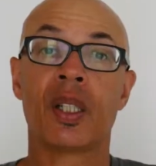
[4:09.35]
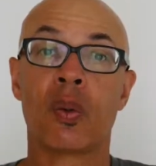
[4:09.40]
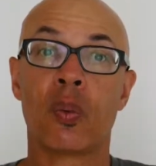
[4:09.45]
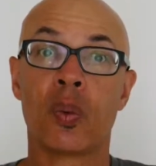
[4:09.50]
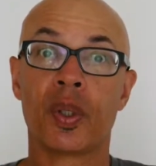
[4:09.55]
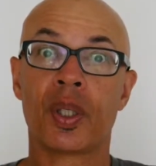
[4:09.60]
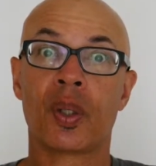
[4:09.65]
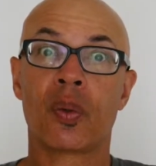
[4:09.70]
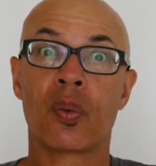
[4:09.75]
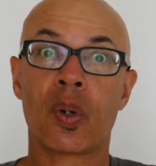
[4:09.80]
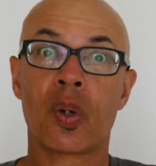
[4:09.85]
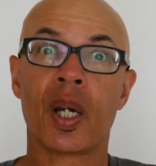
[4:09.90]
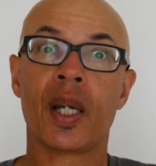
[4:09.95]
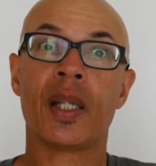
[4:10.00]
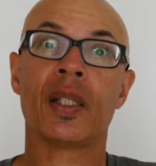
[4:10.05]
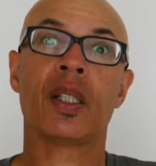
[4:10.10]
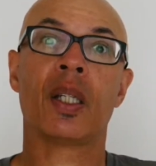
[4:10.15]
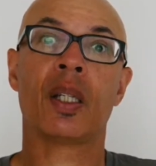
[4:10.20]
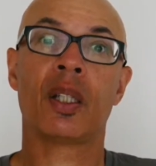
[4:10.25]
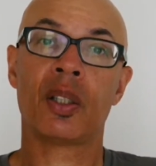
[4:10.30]
with the right
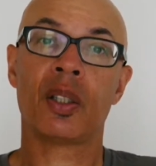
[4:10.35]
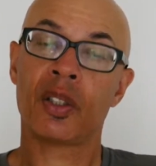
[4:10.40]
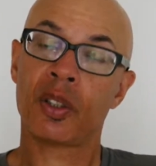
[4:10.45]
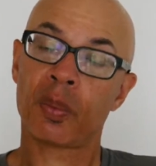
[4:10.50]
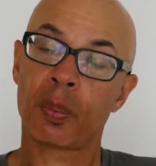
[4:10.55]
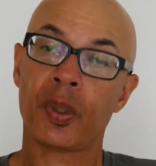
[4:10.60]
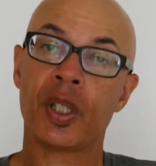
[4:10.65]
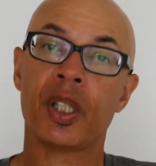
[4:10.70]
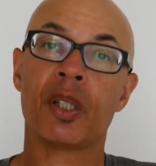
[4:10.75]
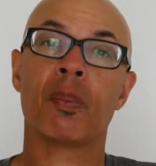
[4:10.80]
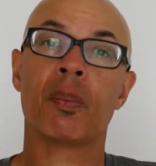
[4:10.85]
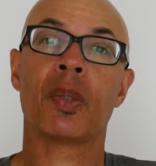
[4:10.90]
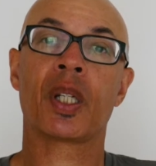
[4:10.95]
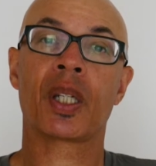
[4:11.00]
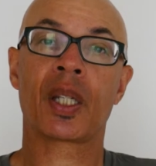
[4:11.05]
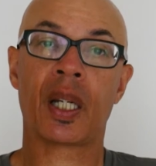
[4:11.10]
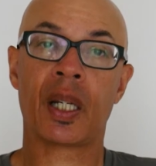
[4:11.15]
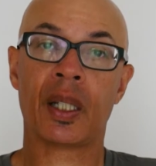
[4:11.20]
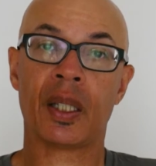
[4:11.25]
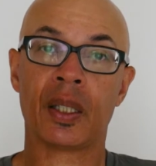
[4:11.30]
sprint
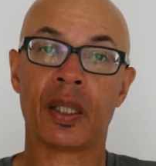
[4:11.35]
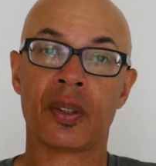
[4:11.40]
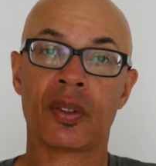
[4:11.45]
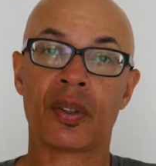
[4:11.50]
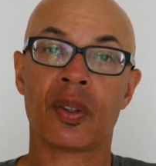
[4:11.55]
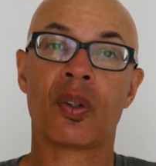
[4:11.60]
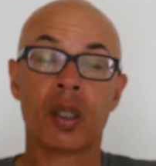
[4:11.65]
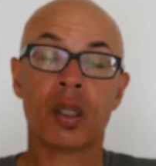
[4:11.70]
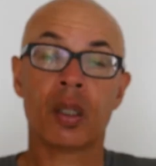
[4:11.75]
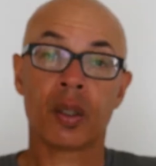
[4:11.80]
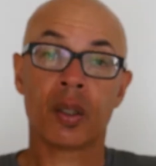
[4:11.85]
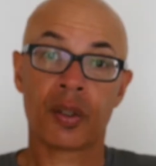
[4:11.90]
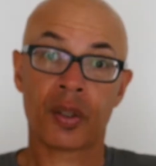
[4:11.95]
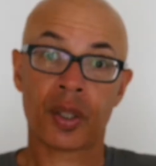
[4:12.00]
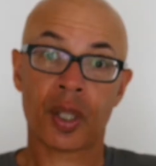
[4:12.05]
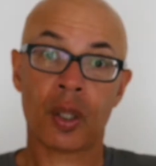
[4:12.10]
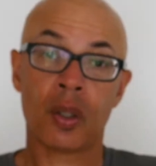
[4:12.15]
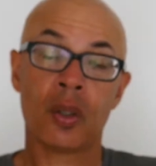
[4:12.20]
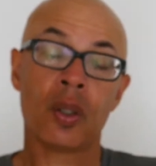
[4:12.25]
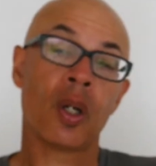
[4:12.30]
mechanics.
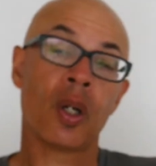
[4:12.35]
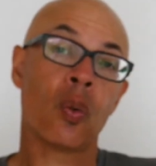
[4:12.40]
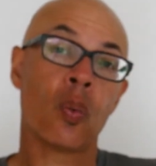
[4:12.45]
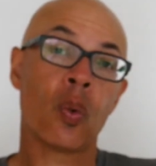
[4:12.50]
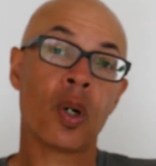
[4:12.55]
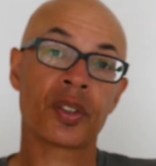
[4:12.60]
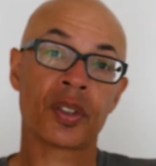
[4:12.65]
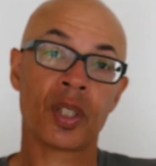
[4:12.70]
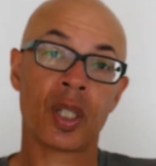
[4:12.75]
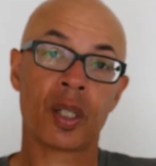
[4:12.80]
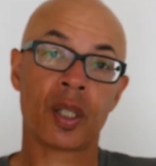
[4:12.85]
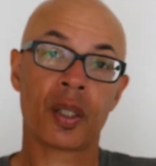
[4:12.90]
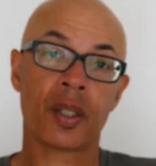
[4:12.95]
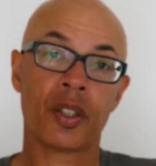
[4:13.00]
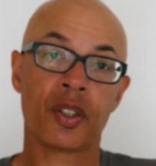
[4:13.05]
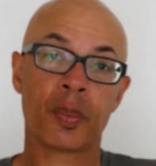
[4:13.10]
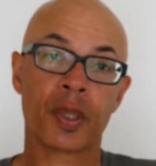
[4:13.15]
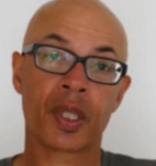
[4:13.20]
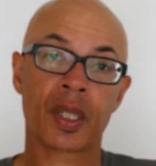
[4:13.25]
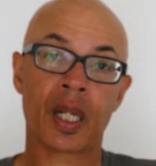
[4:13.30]
So what are those
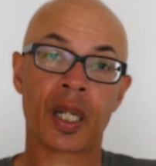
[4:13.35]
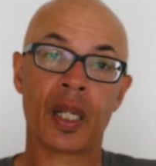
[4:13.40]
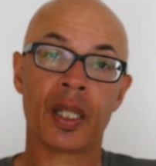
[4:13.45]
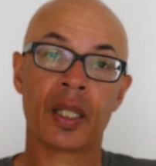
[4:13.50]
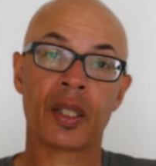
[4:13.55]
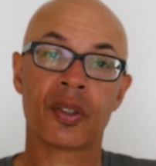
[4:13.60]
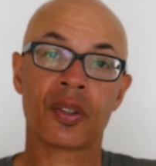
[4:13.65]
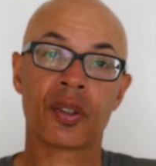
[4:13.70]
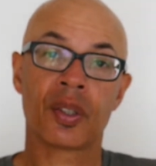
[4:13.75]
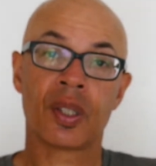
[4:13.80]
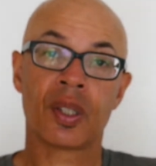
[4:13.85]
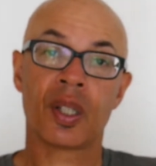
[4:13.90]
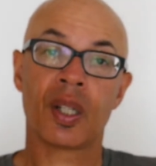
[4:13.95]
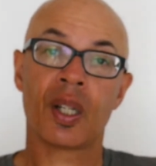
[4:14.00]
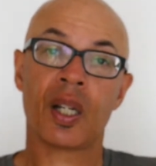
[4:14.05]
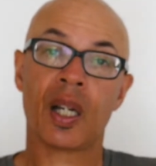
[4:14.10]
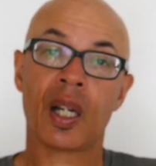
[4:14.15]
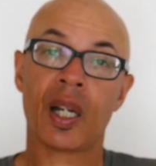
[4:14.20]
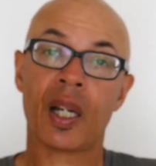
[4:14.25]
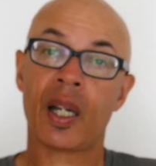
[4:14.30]
mechanics?
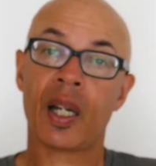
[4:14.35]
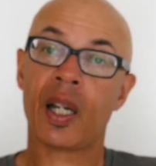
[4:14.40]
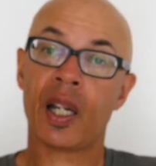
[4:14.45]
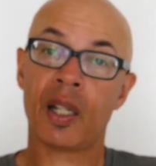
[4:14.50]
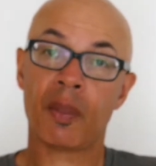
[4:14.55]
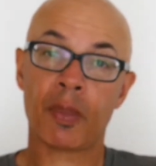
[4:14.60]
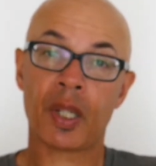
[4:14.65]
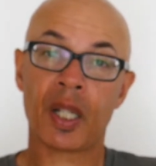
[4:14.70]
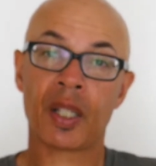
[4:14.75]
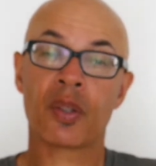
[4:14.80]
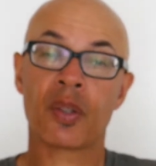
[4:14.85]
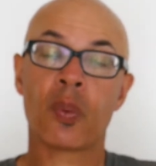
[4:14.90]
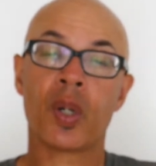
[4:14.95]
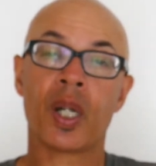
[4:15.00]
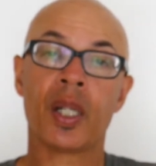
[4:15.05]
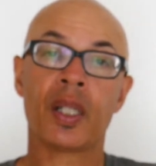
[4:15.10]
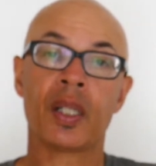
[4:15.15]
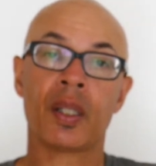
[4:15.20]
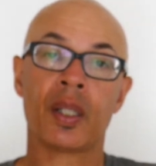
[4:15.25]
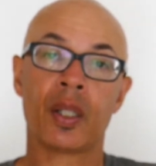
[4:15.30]
And by the
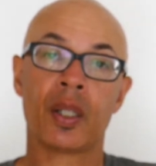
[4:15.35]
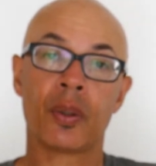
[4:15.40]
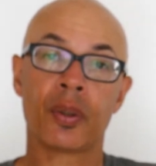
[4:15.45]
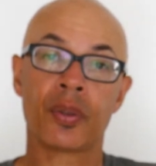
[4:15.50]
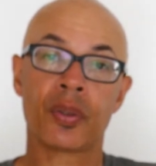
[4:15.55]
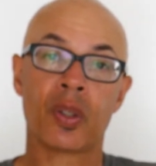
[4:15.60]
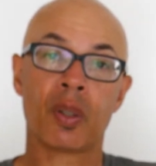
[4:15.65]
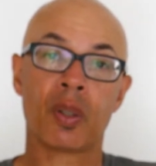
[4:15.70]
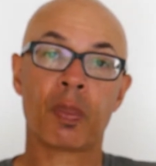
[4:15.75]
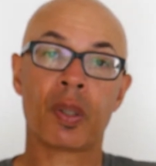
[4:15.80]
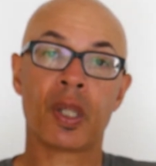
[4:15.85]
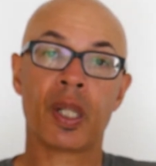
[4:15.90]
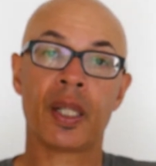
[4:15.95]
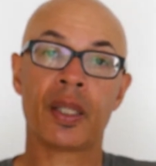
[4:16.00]
way, they also apply